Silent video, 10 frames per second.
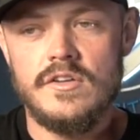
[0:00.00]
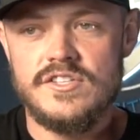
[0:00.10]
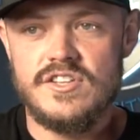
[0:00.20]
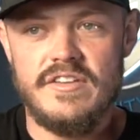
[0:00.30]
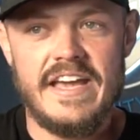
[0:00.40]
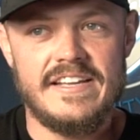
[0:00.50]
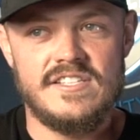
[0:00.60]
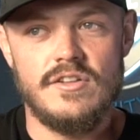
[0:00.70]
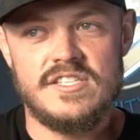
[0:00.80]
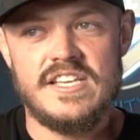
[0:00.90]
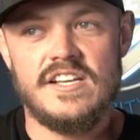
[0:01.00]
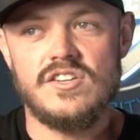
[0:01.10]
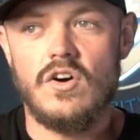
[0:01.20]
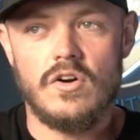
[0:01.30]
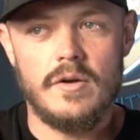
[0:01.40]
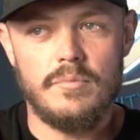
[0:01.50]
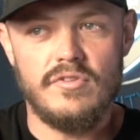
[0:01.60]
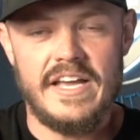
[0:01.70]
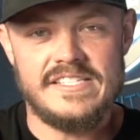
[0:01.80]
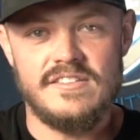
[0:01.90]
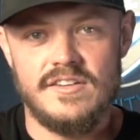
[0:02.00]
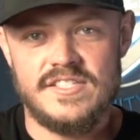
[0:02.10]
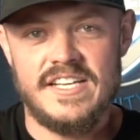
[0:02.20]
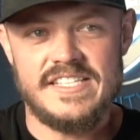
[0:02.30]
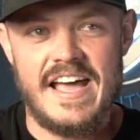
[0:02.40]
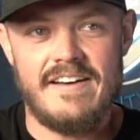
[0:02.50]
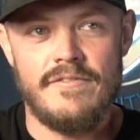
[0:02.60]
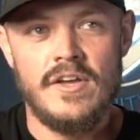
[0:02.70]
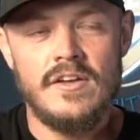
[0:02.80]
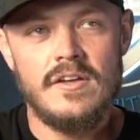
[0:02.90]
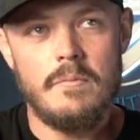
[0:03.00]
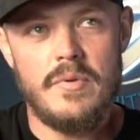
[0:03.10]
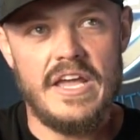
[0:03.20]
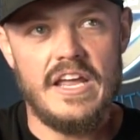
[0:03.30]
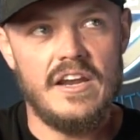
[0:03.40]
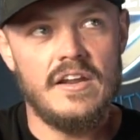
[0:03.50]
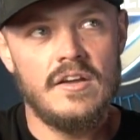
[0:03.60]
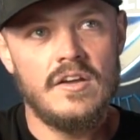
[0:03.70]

So yes, those things are in place and those things have been